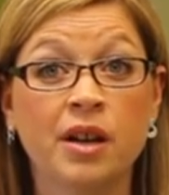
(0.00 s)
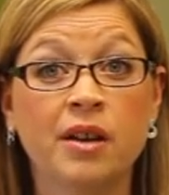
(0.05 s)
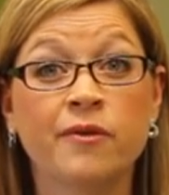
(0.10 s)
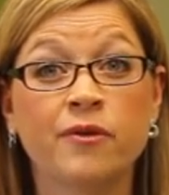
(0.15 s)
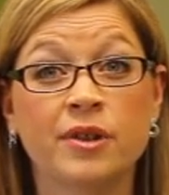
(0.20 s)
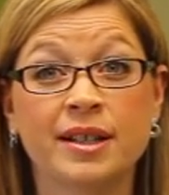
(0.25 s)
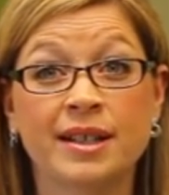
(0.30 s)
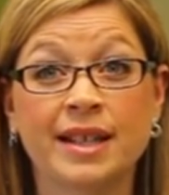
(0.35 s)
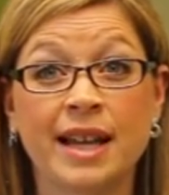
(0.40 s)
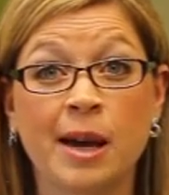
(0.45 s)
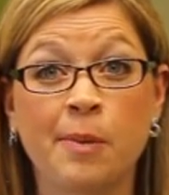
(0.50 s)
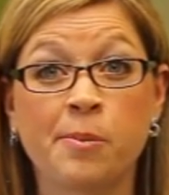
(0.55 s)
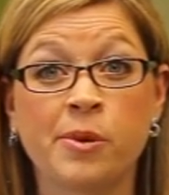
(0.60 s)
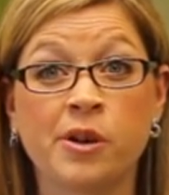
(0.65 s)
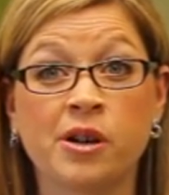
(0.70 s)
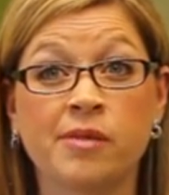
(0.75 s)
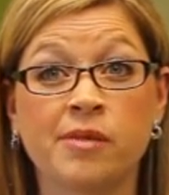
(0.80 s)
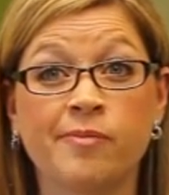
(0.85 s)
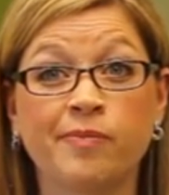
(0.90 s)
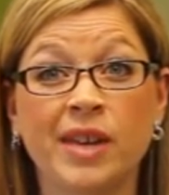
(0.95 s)
For
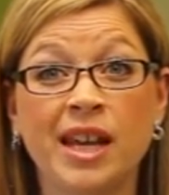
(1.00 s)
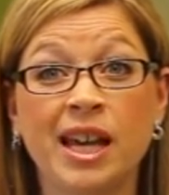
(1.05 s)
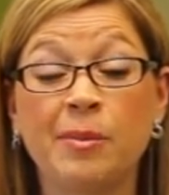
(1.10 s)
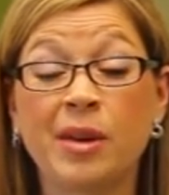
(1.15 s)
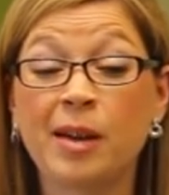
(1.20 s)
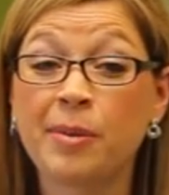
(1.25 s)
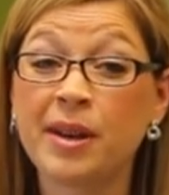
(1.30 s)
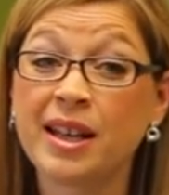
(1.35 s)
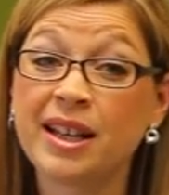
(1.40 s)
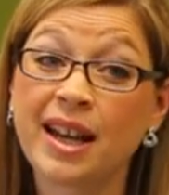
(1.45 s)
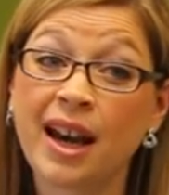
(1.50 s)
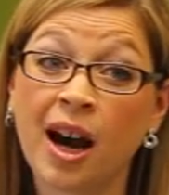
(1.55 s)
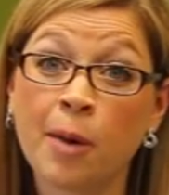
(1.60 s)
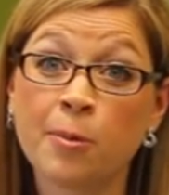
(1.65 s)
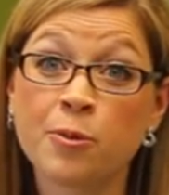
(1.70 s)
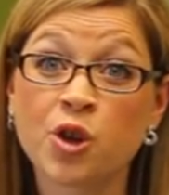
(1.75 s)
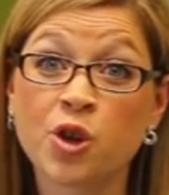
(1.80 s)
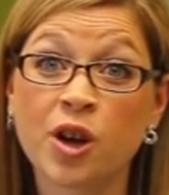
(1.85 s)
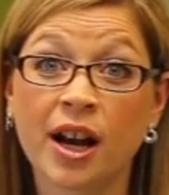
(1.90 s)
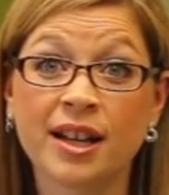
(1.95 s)
example, he may be up
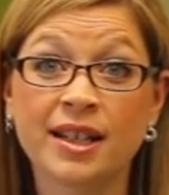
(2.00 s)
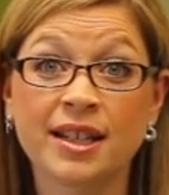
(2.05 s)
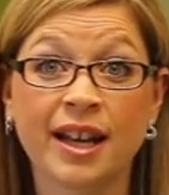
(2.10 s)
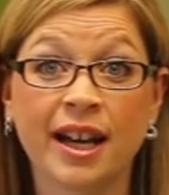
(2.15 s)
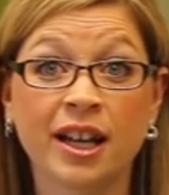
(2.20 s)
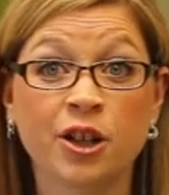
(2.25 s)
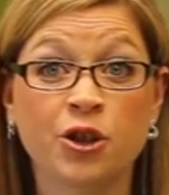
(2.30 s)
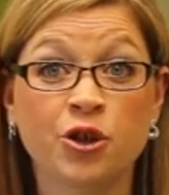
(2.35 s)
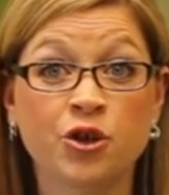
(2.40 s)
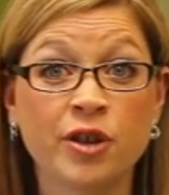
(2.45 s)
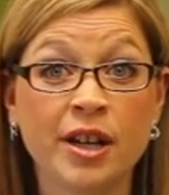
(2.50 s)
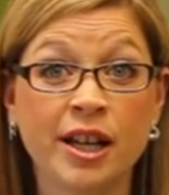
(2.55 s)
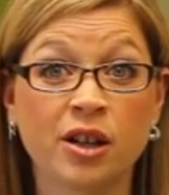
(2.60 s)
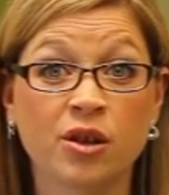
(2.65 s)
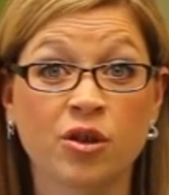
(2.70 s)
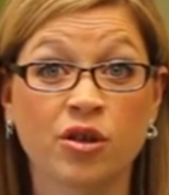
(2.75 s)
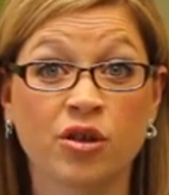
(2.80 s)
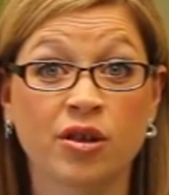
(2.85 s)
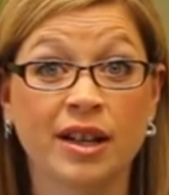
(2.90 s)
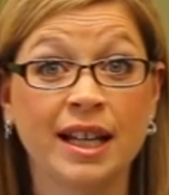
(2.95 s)
trying to get a
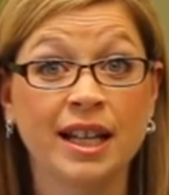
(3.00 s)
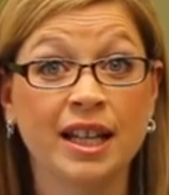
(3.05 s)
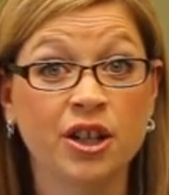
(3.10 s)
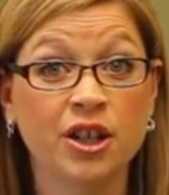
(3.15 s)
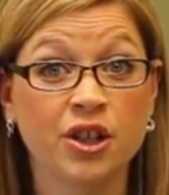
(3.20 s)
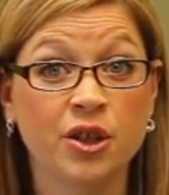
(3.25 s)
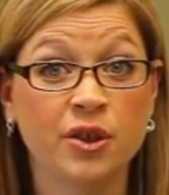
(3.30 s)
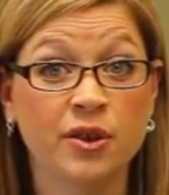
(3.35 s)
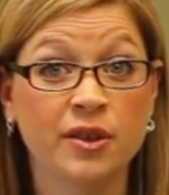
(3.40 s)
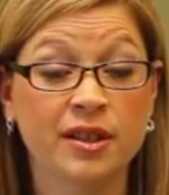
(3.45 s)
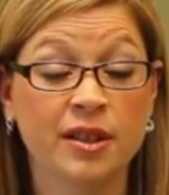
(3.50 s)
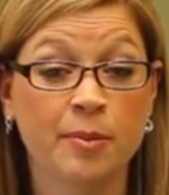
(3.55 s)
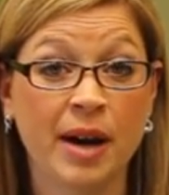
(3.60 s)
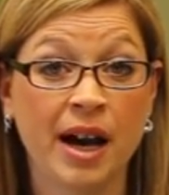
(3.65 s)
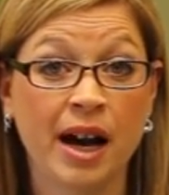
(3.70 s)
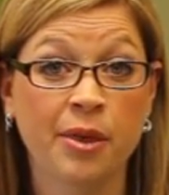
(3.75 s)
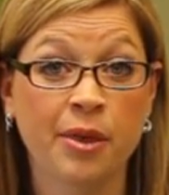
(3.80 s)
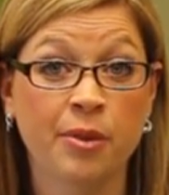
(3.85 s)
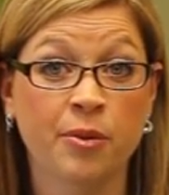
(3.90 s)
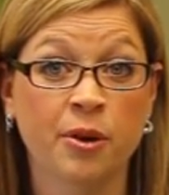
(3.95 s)
drink or needing to use the
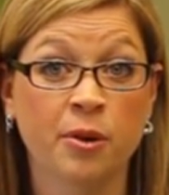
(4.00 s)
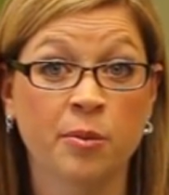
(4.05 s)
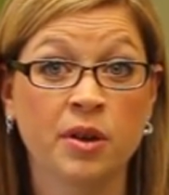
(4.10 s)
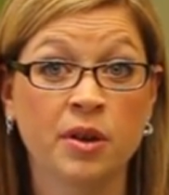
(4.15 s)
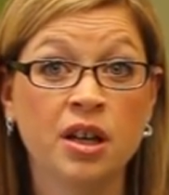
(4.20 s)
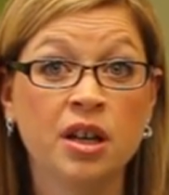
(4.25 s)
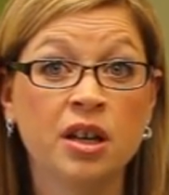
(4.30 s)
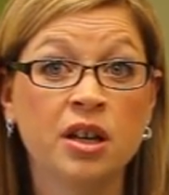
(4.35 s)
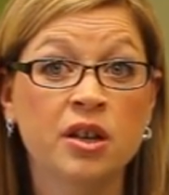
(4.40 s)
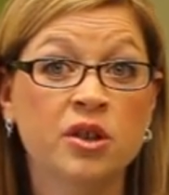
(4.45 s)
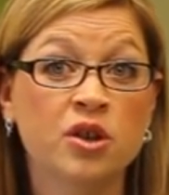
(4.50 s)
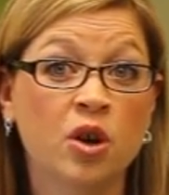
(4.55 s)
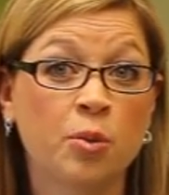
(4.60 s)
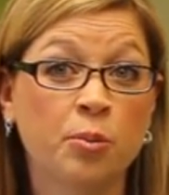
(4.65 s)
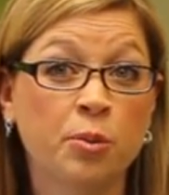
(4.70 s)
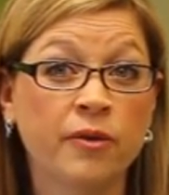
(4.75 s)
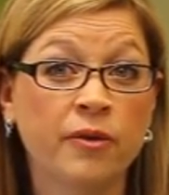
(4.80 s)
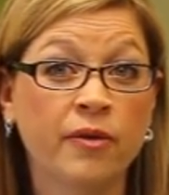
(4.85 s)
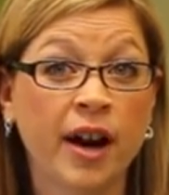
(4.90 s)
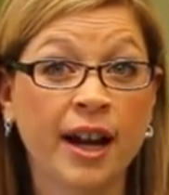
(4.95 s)
bathroom. So
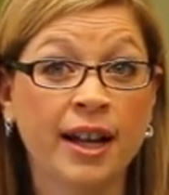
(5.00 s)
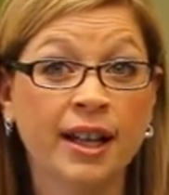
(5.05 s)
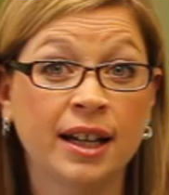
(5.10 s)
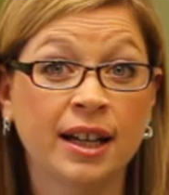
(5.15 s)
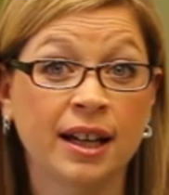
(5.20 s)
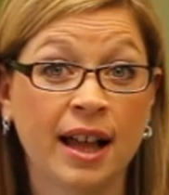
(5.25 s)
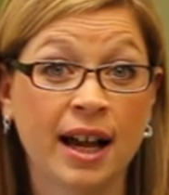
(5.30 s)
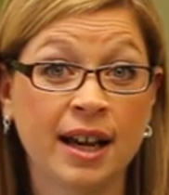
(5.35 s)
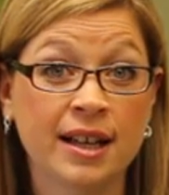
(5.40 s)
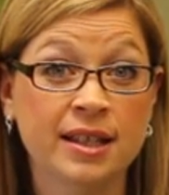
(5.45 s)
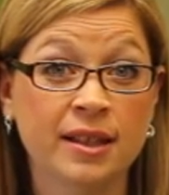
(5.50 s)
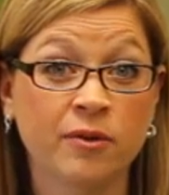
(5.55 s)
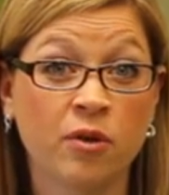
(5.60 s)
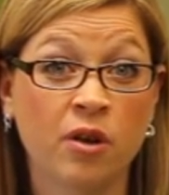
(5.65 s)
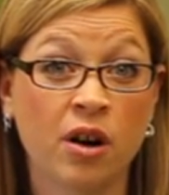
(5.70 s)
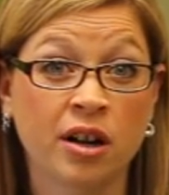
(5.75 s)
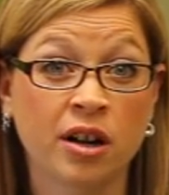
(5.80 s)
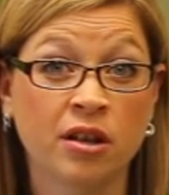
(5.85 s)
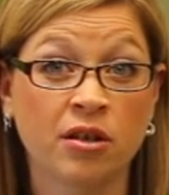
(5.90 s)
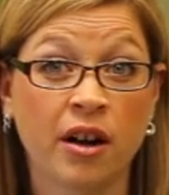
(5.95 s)
providing a glass of
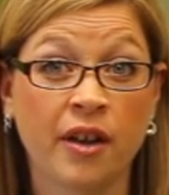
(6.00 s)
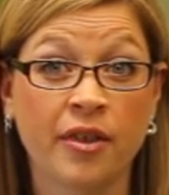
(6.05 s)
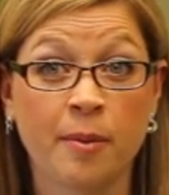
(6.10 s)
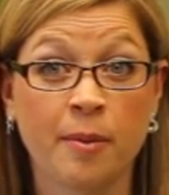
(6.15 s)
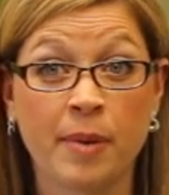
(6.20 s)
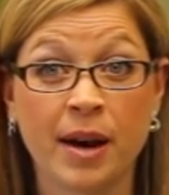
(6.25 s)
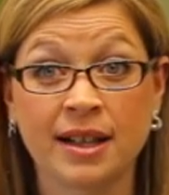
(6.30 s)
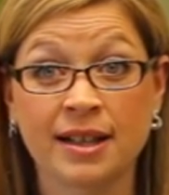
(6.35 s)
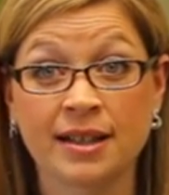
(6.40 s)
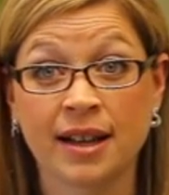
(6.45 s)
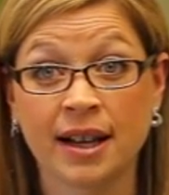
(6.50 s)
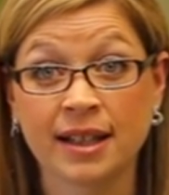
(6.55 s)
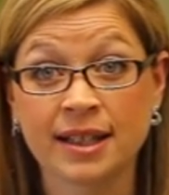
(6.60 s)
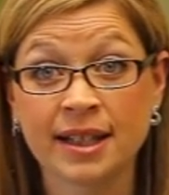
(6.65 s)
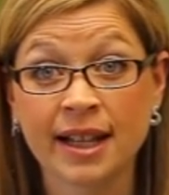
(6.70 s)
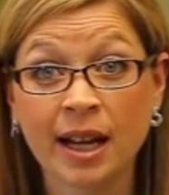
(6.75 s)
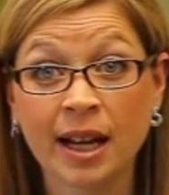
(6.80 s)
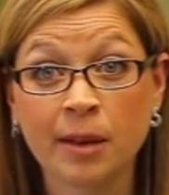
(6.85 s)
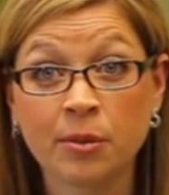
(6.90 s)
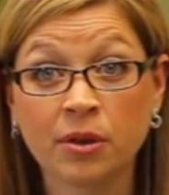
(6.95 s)
water on the bedside
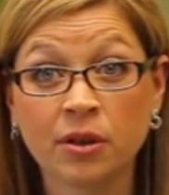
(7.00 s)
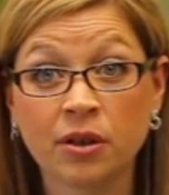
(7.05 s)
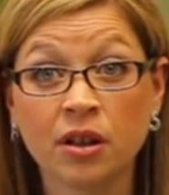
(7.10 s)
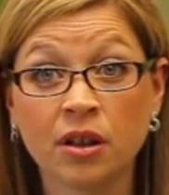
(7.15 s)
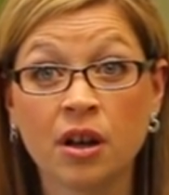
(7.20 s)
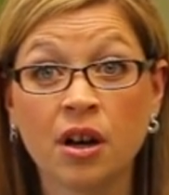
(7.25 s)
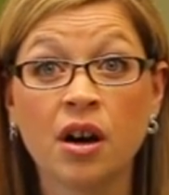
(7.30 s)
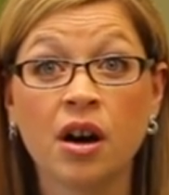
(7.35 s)
table